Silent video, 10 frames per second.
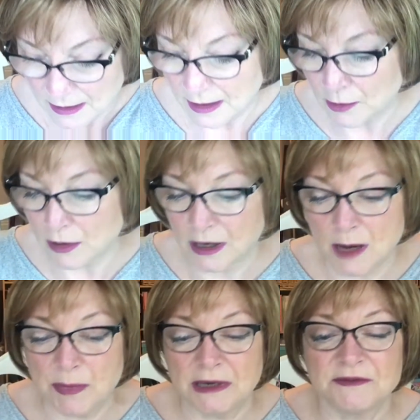got a
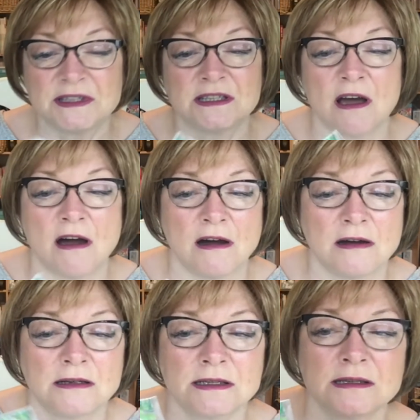couple of
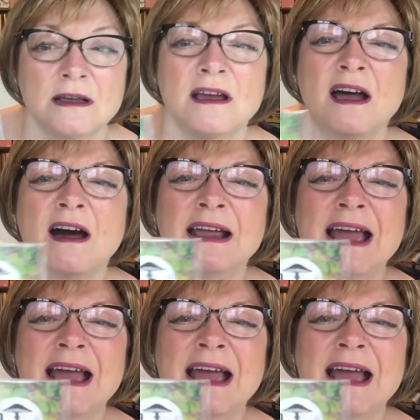stars. I had